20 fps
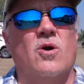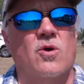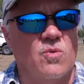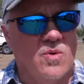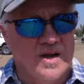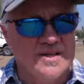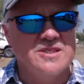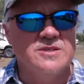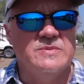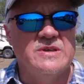or
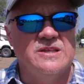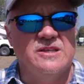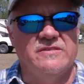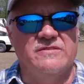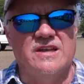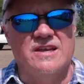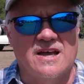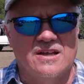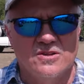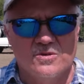want to be
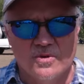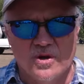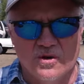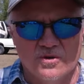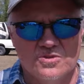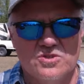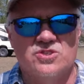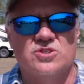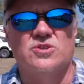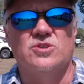living on the
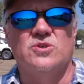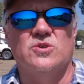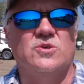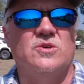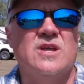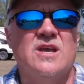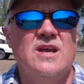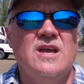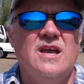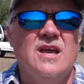road
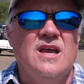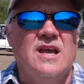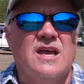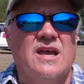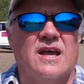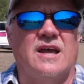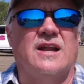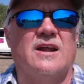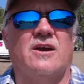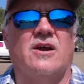soon,
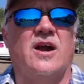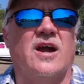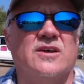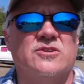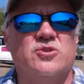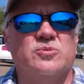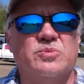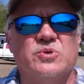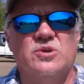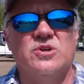and are
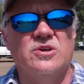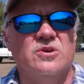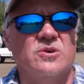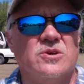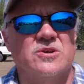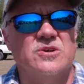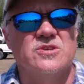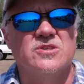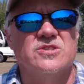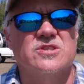
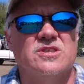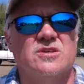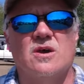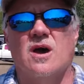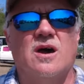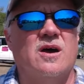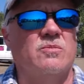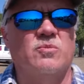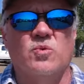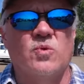entrepreneurs
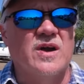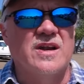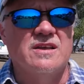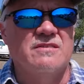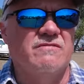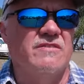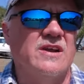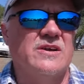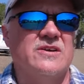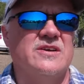
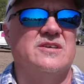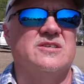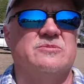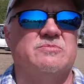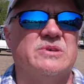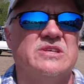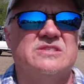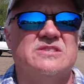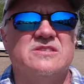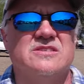running
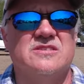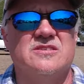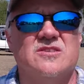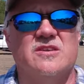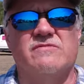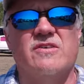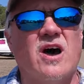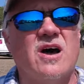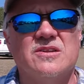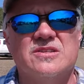various
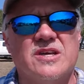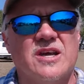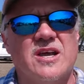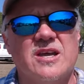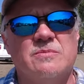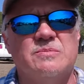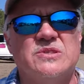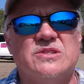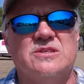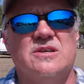businesses of all
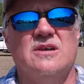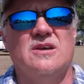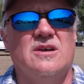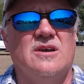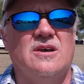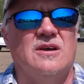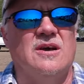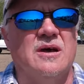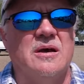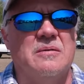types,
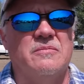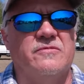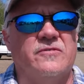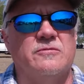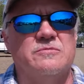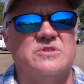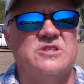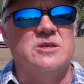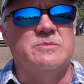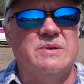
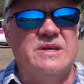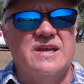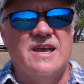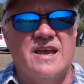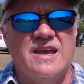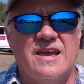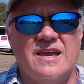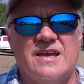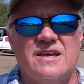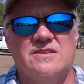from
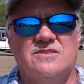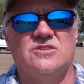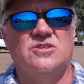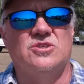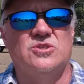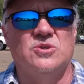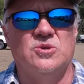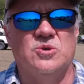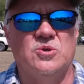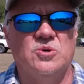CPA
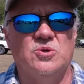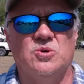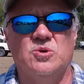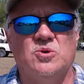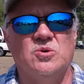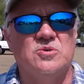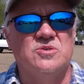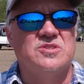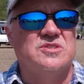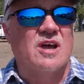
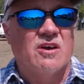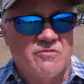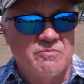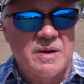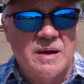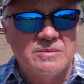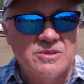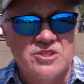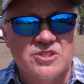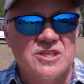to
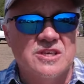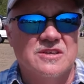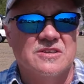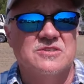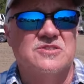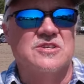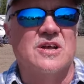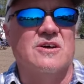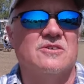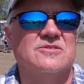self-publishing
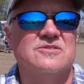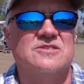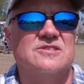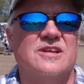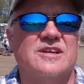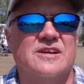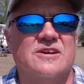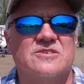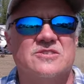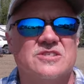
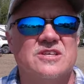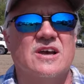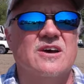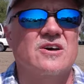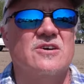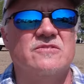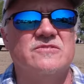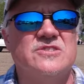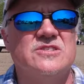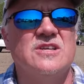consultants like
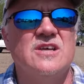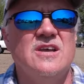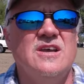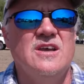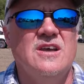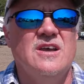ourselves,